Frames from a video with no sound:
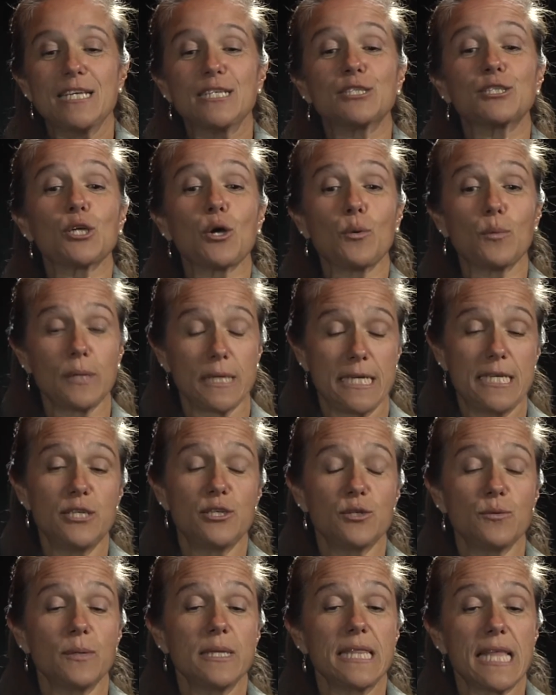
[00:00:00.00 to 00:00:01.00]
So
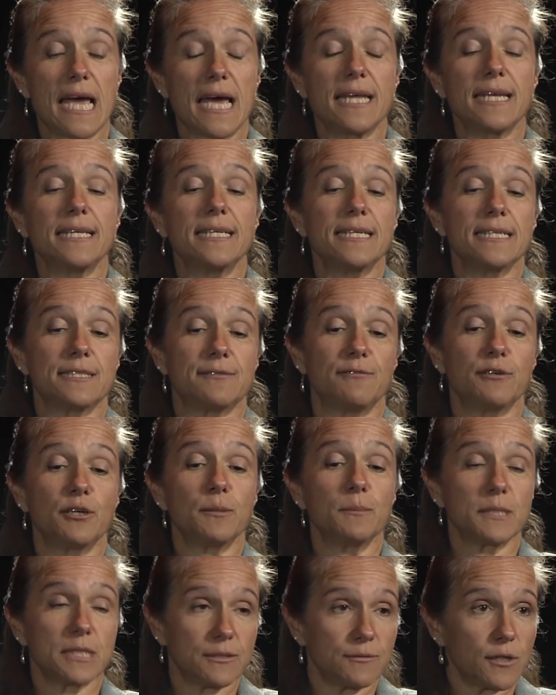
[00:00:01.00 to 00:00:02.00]
he's doing that, and it's
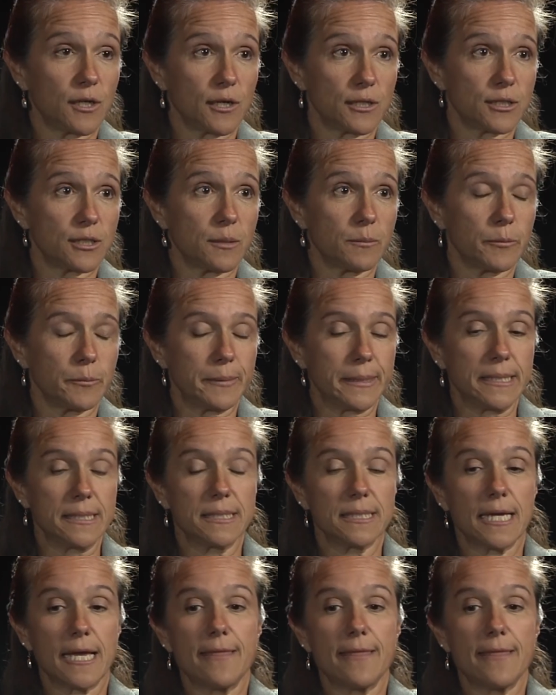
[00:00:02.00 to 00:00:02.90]
very much of an ensemble piece.